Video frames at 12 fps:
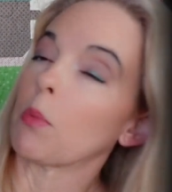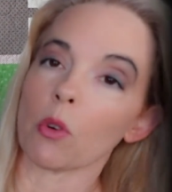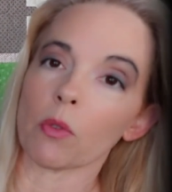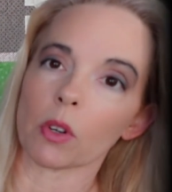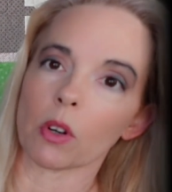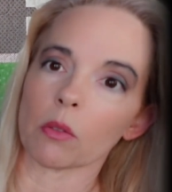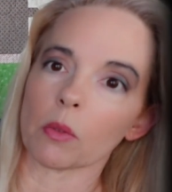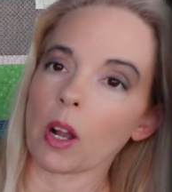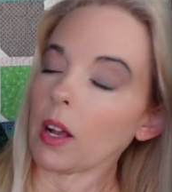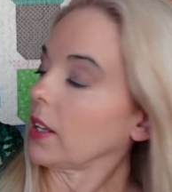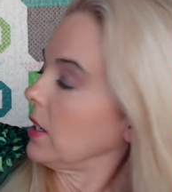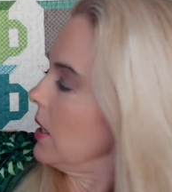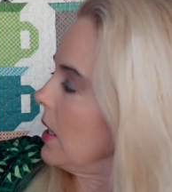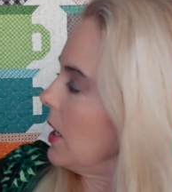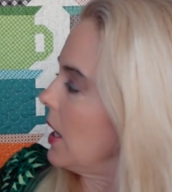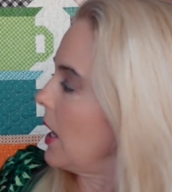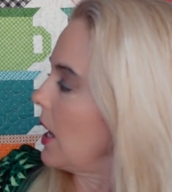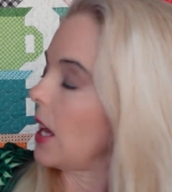over a rod.
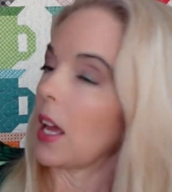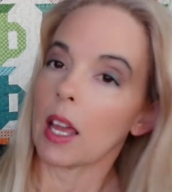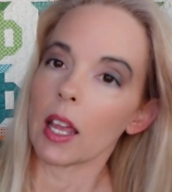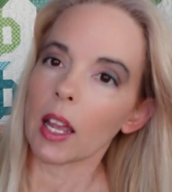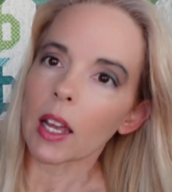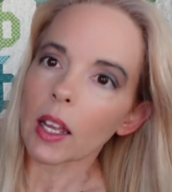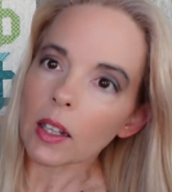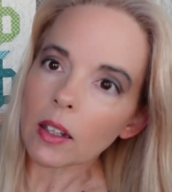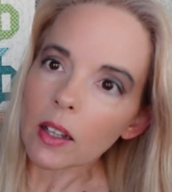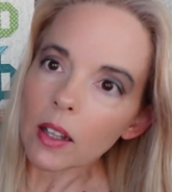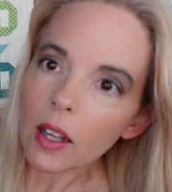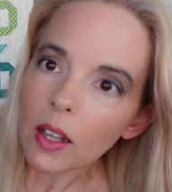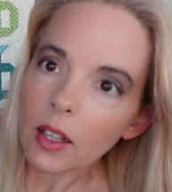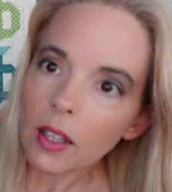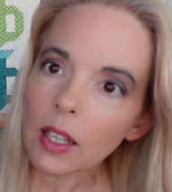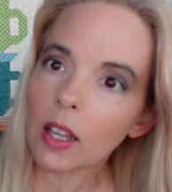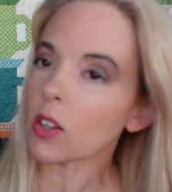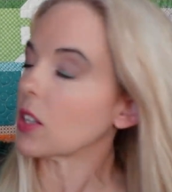And
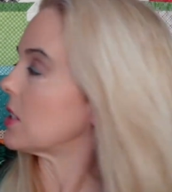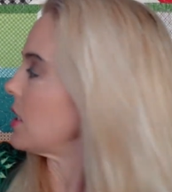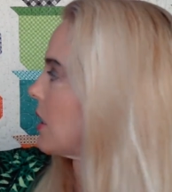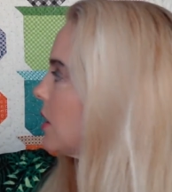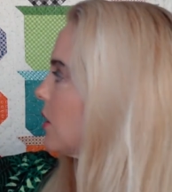yeah, you can see it